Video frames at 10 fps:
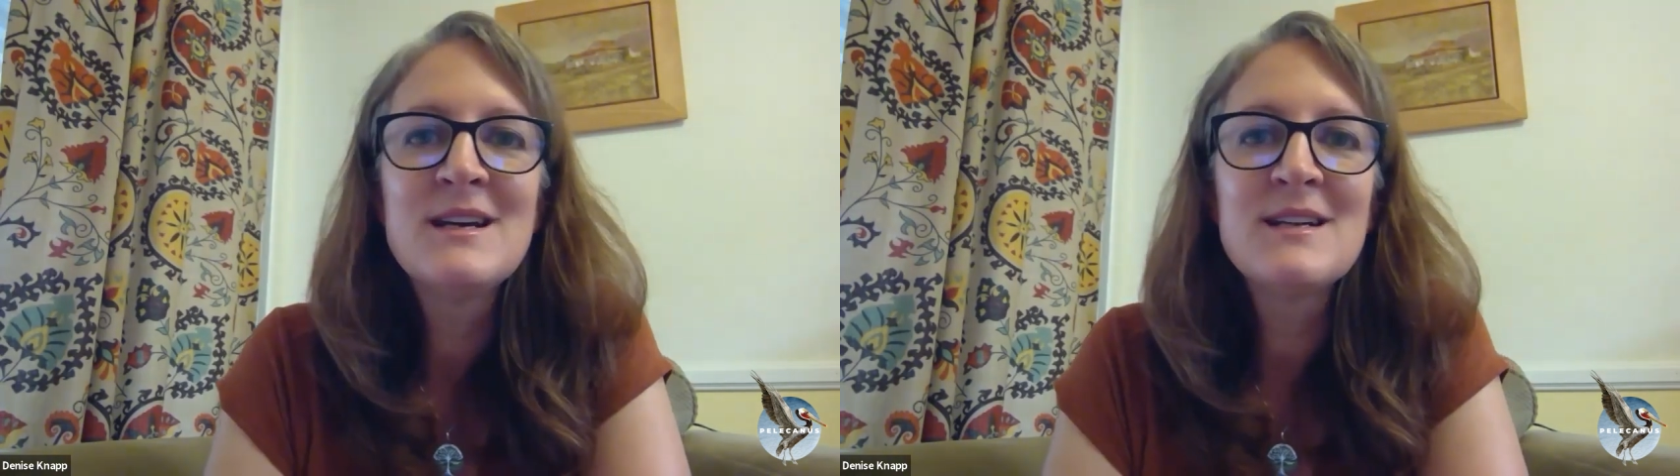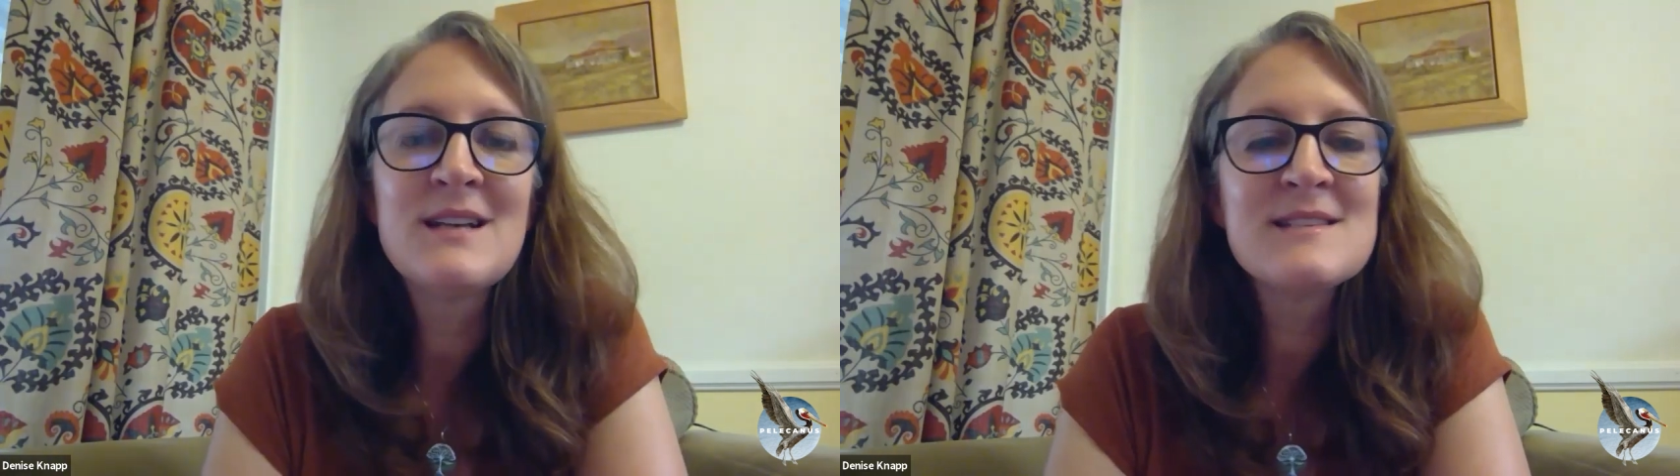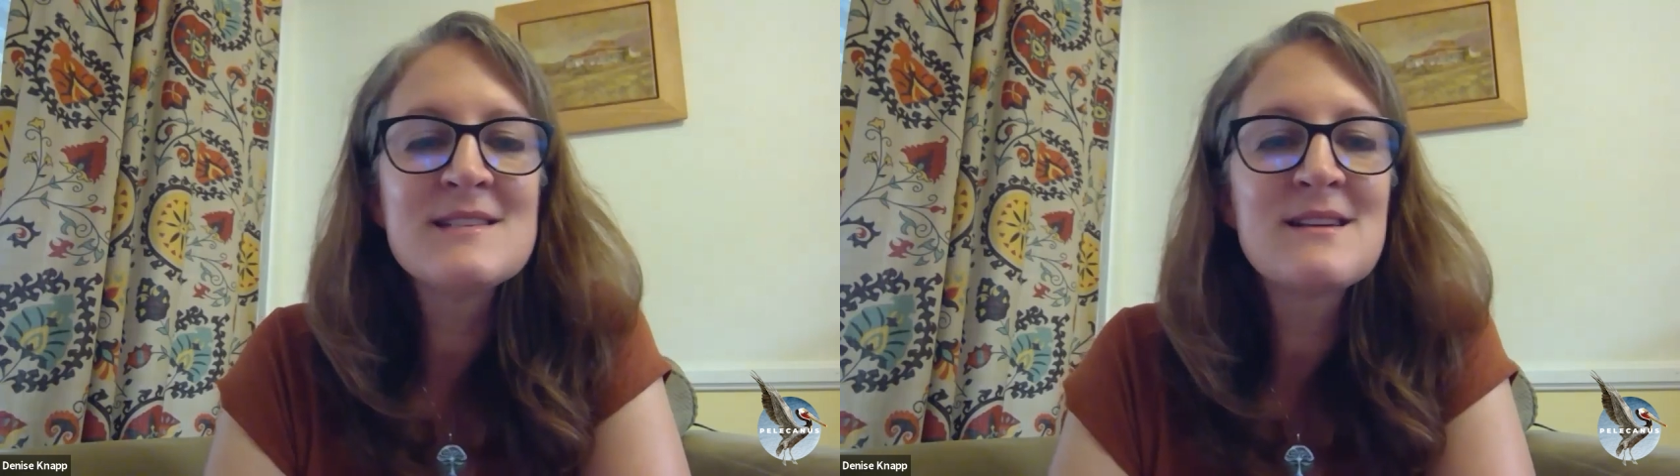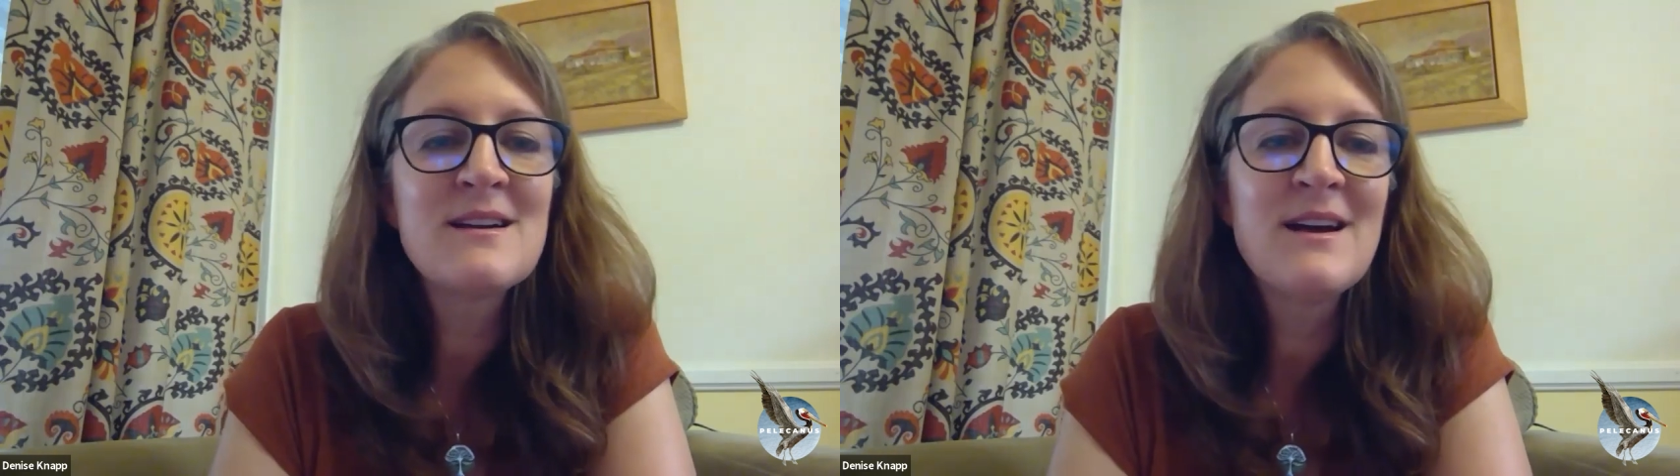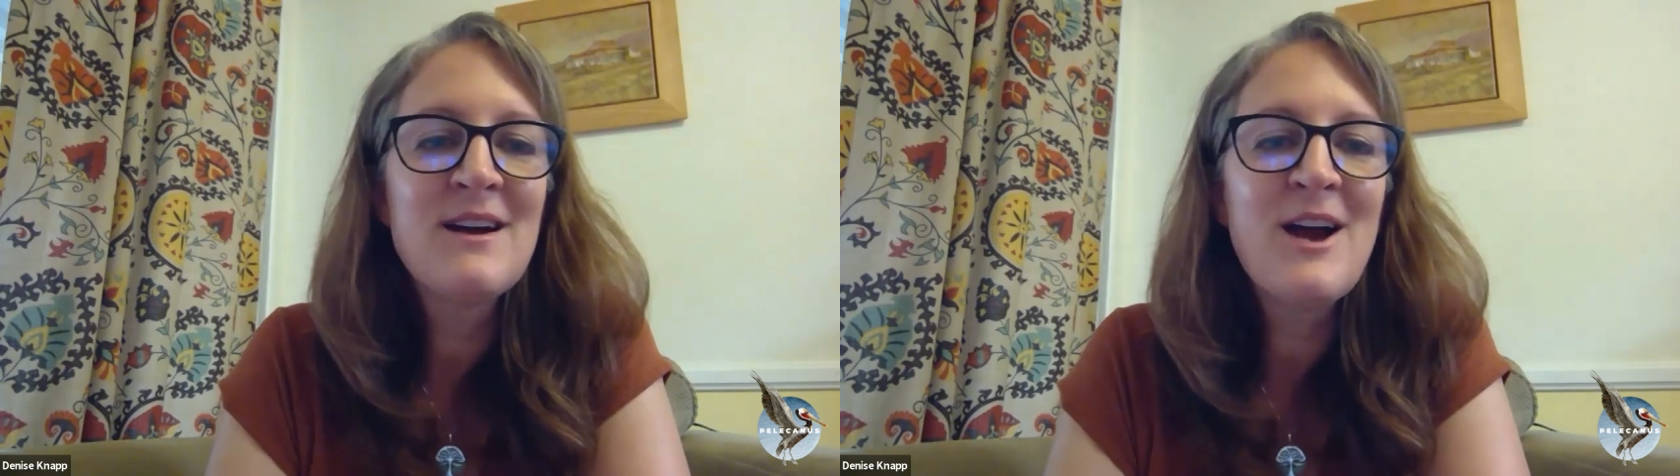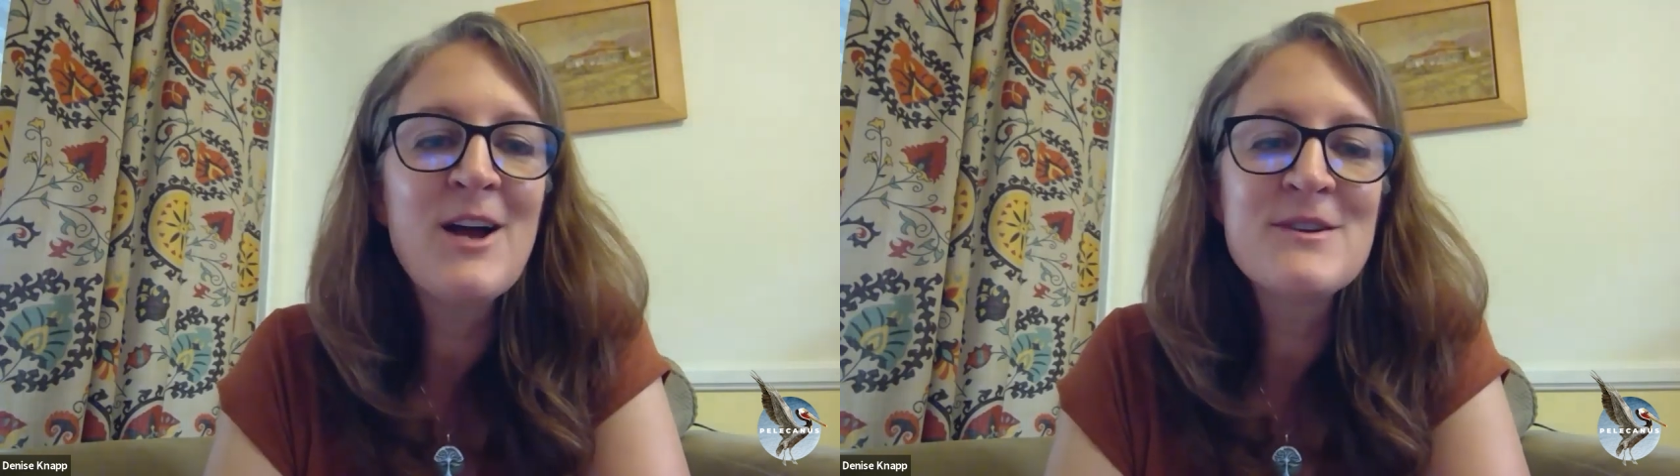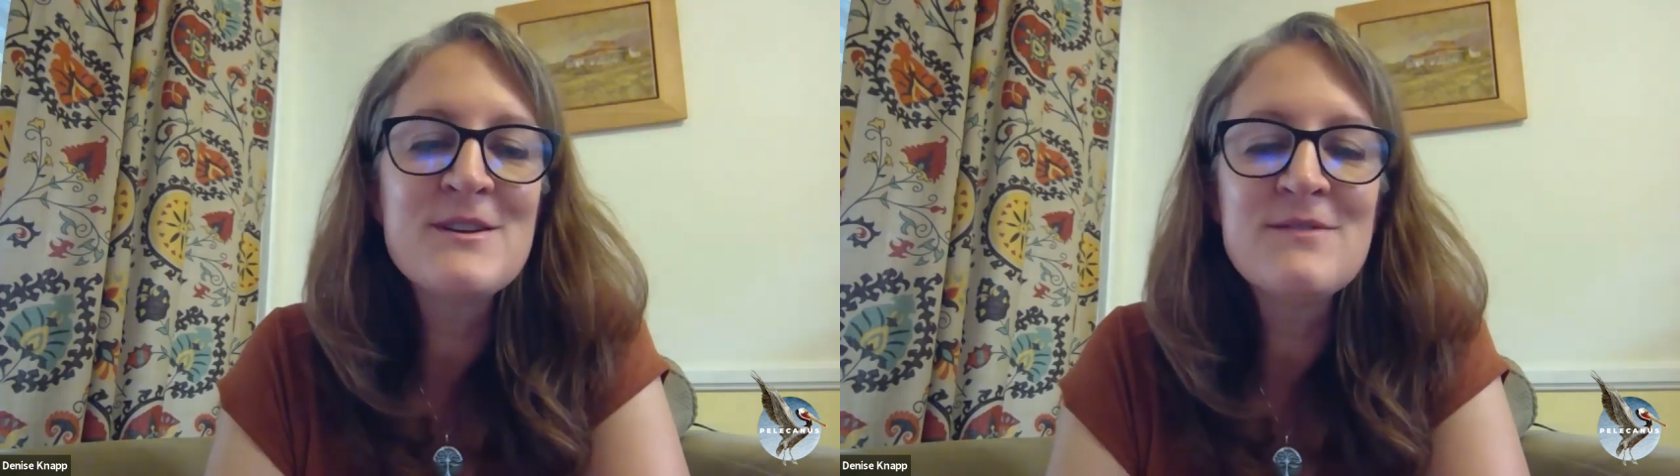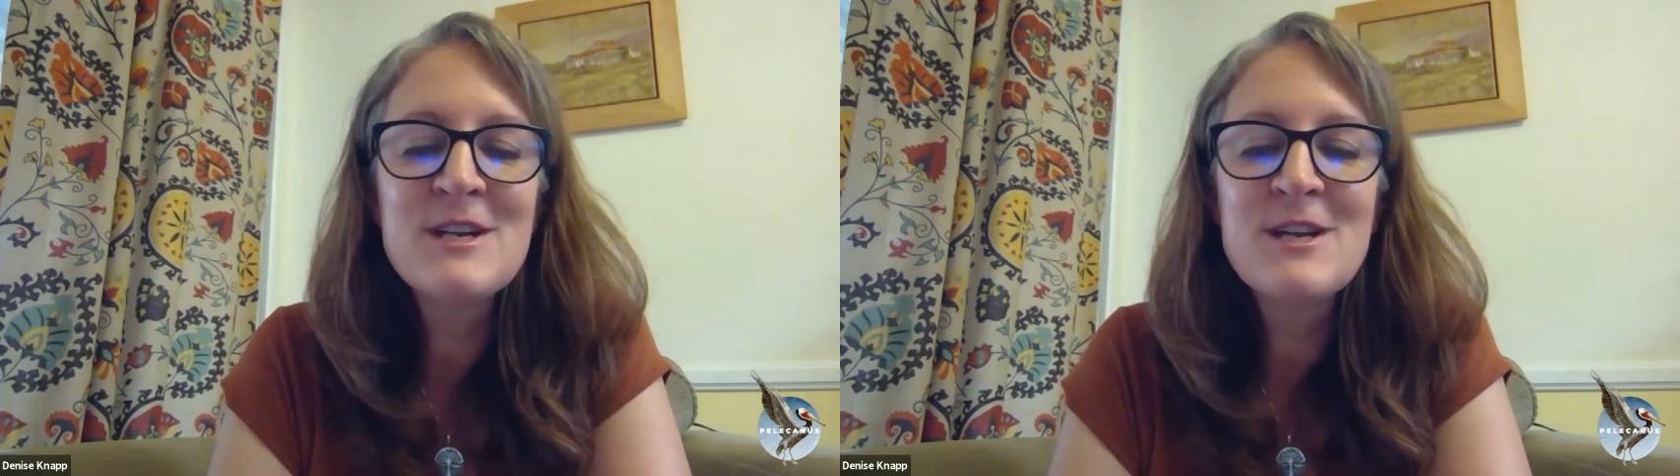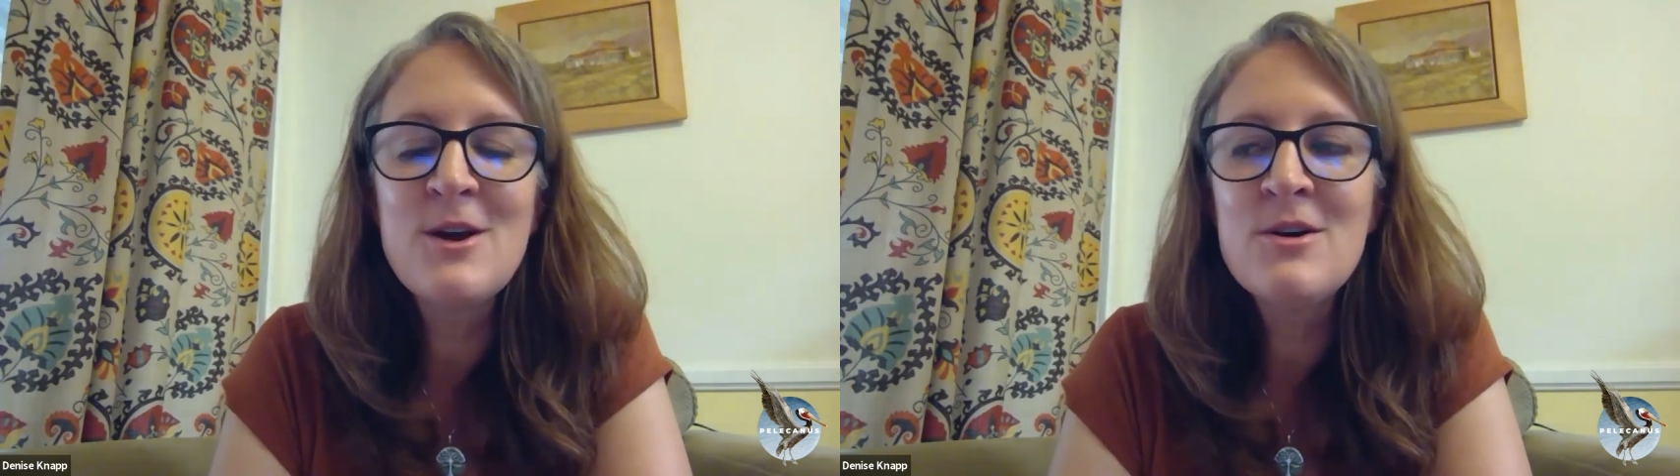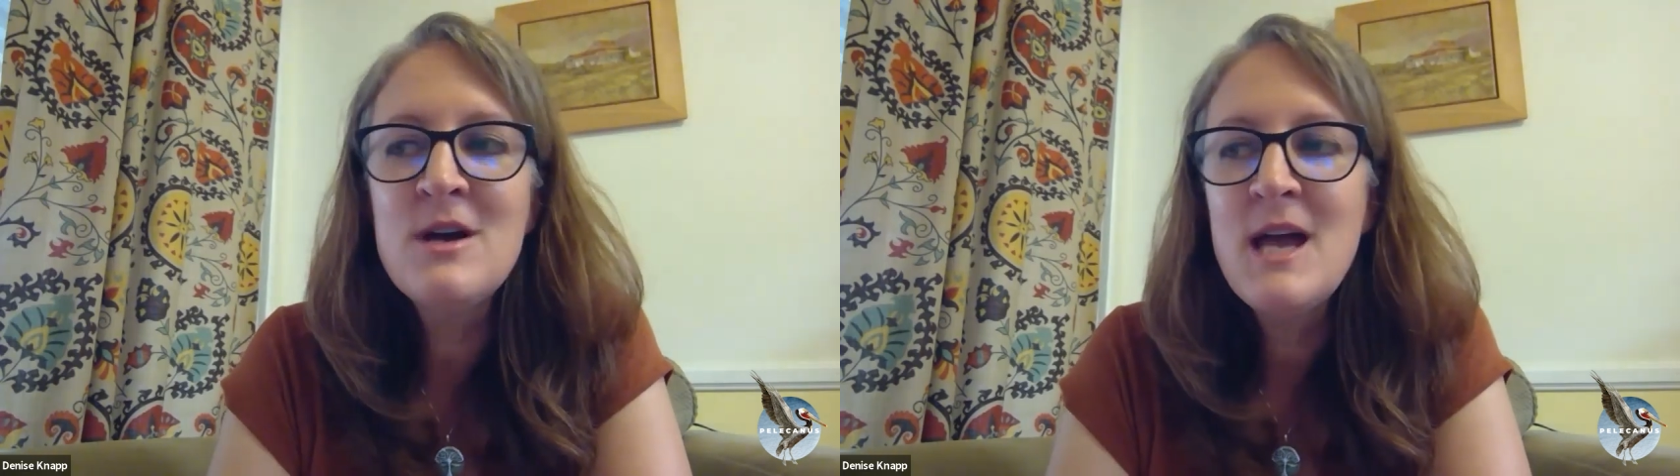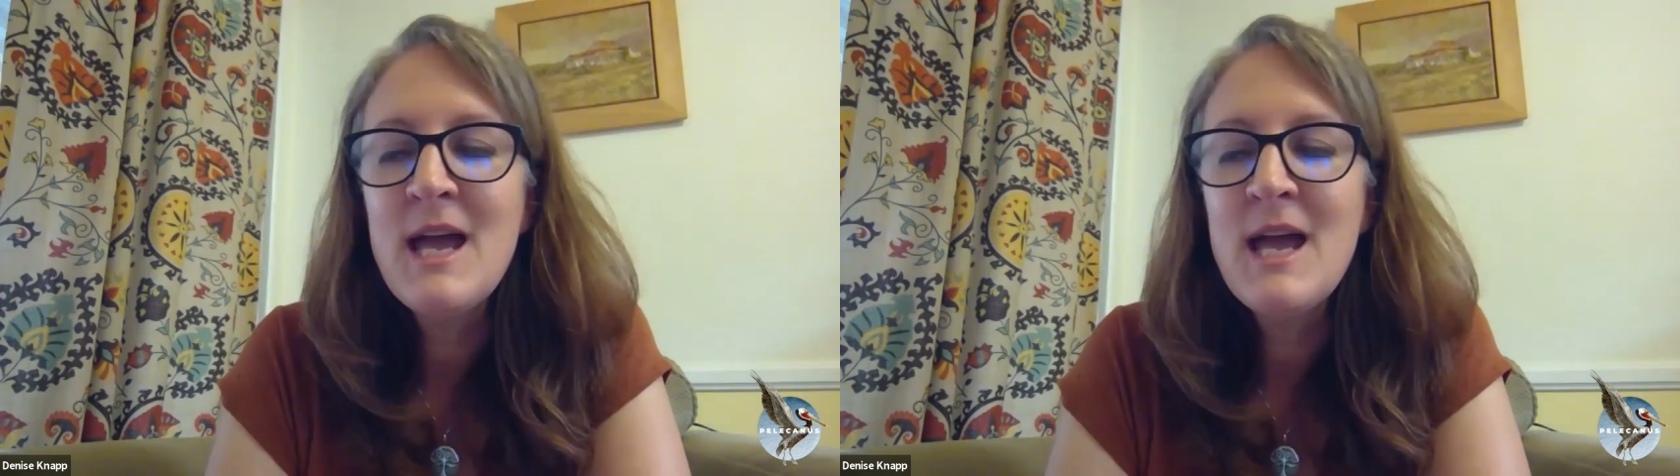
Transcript: a nice honoree video,